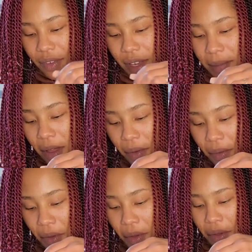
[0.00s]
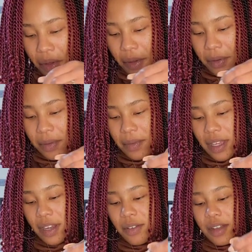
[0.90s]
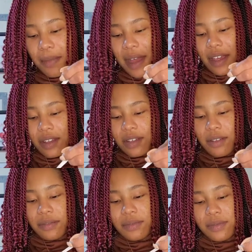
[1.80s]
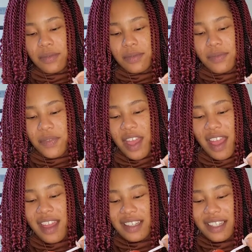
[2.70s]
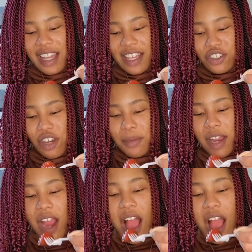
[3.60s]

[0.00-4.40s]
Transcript: Come on. Get on up. Uh-oh. It look like a strawberry.